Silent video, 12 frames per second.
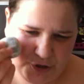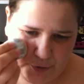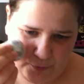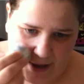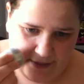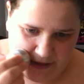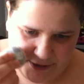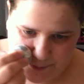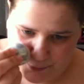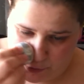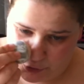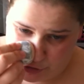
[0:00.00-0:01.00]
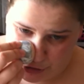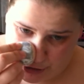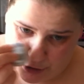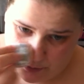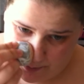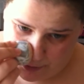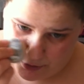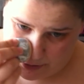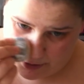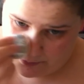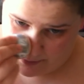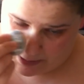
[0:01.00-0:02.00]
should have wet this sponge, you know,
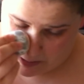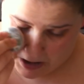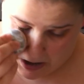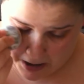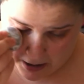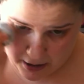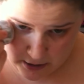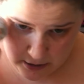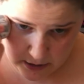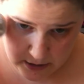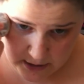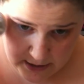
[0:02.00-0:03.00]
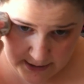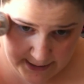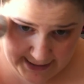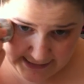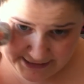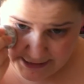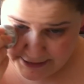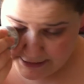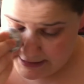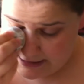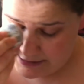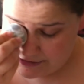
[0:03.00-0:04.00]
but oh well. I
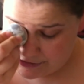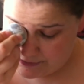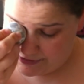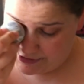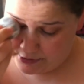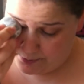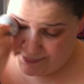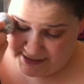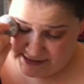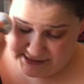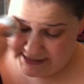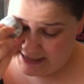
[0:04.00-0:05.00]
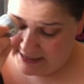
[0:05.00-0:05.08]
didn't, so it's not a big